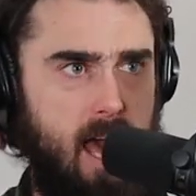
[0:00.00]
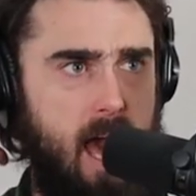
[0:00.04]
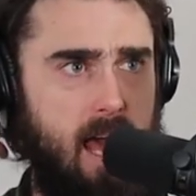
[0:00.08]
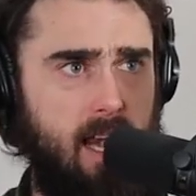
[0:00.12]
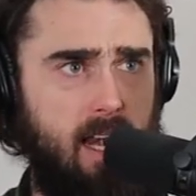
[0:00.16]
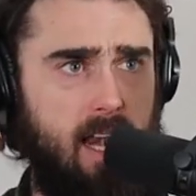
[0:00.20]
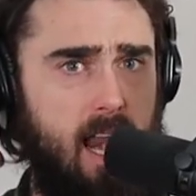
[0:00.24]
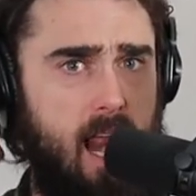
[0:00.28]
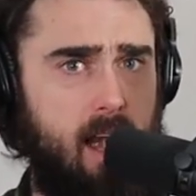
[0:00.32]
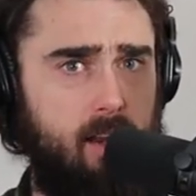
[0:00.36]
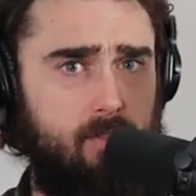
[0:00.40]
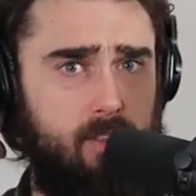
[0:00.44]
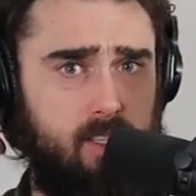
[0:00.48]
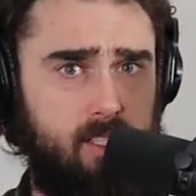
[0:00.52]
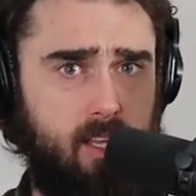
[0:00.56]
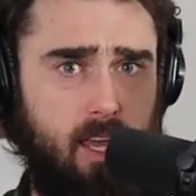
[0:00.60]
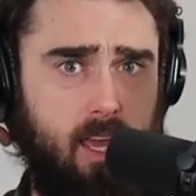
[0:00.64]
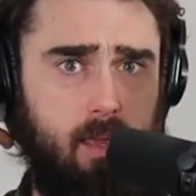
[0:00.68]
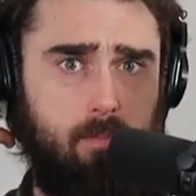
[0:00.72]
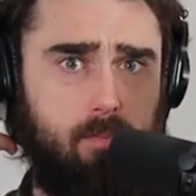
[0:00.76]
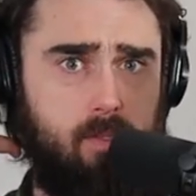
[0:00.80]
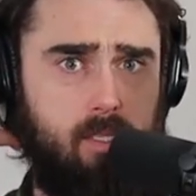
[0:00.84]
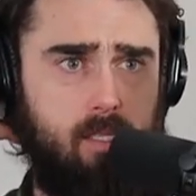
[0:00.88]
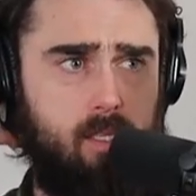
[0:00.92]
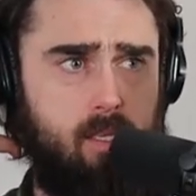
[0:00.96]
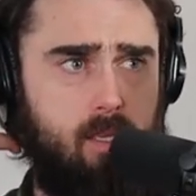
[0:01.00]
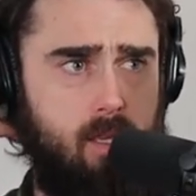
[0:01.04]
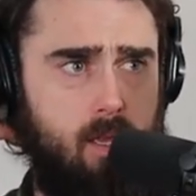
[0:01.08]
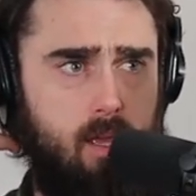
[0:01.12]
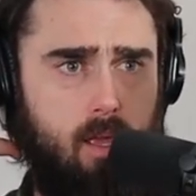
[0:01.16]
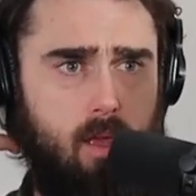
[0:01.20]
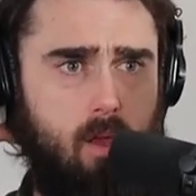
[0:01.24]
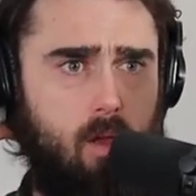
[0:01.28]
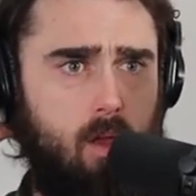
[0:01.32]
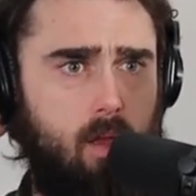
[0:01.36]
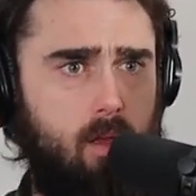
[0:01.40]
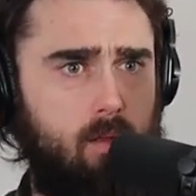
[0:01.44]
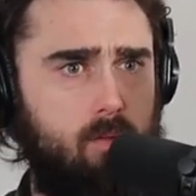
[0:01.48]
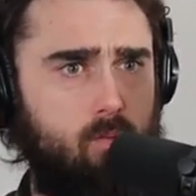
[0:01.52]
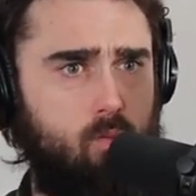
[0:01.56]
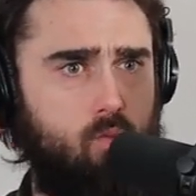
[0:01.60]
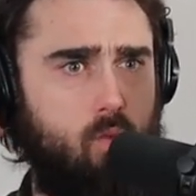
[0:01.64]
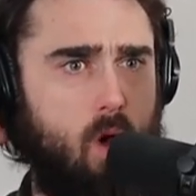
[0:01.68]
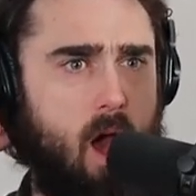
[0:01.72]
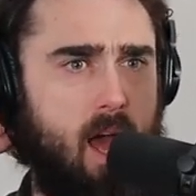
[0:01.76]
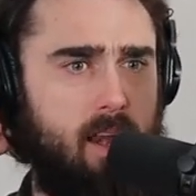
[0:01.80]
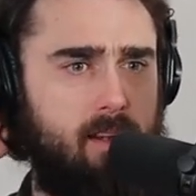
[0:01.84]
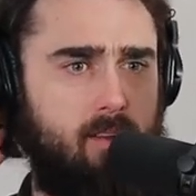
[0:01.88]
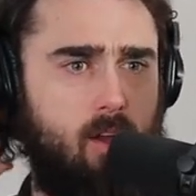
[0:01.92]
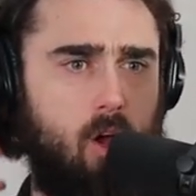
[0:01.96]
And a lot of the times
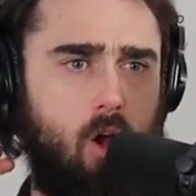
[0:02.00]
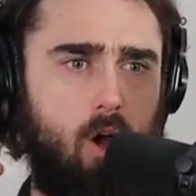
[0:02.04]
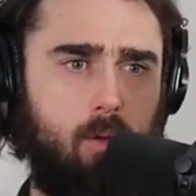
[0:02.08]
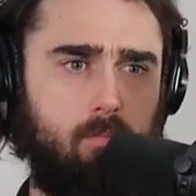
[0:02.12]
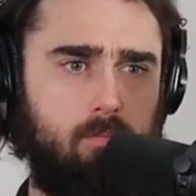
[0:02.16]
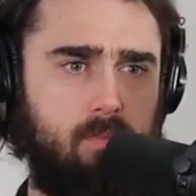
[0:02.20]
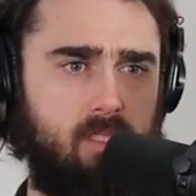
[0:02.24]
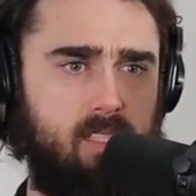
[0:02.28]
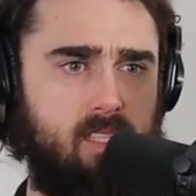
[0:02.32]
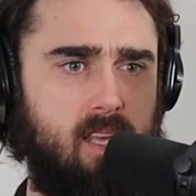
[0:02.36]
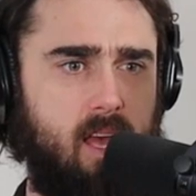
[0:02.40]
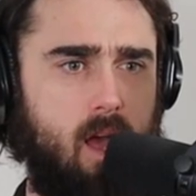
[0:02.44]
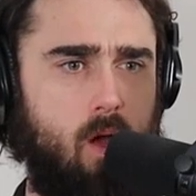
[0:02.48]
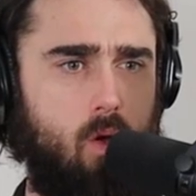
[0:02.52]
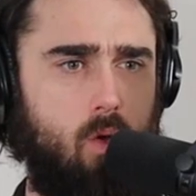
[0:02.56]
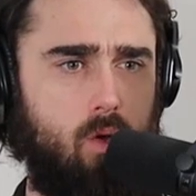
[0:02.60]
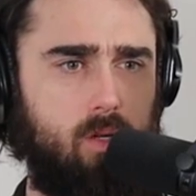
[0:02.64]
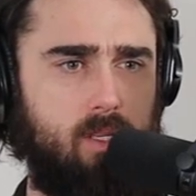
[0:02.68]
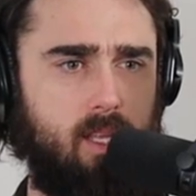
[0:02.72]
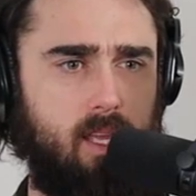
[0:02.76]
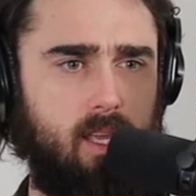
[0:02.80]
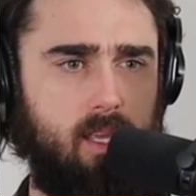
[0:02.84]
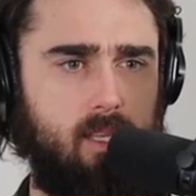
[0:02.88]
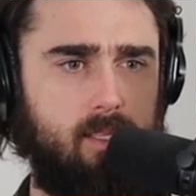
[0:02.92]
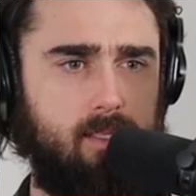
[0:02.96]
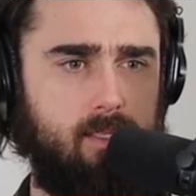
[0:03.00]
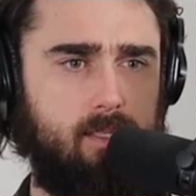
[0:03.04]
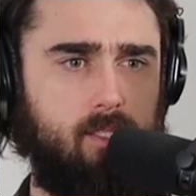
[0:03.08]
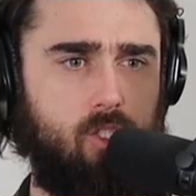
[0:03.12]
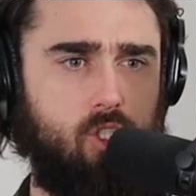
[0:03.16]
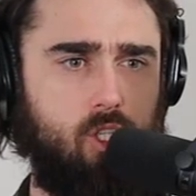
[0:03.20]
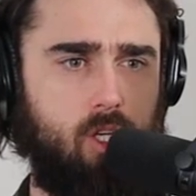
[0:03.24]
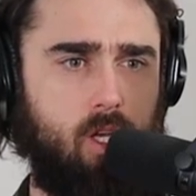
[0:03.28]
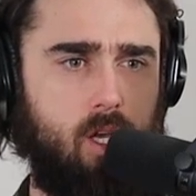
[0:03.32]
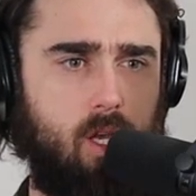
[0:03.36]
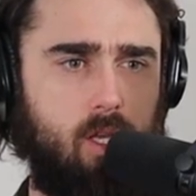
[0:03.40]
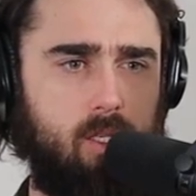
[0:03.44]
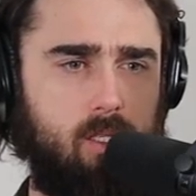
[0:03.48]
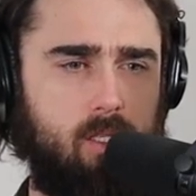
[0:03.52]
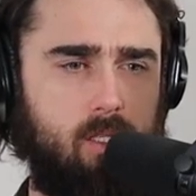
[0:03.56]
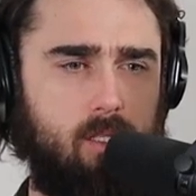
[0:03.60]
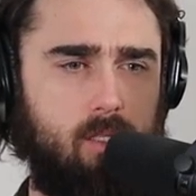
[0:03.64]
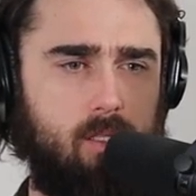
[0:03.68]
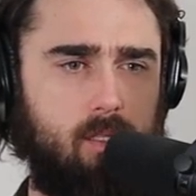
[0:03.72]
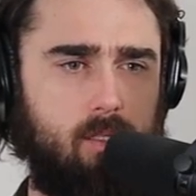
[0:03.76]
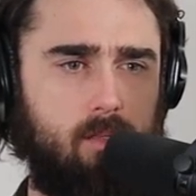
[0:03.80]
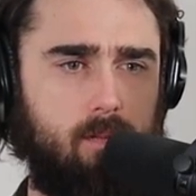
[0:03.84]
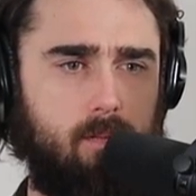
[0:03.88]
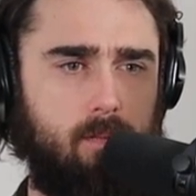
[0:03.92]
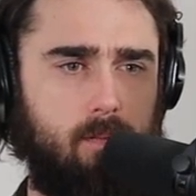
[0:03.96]
what comes out is
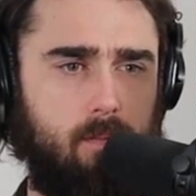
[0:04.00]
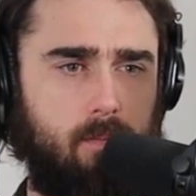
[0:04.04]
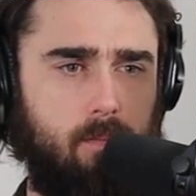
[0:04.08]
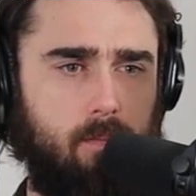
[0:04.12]
just,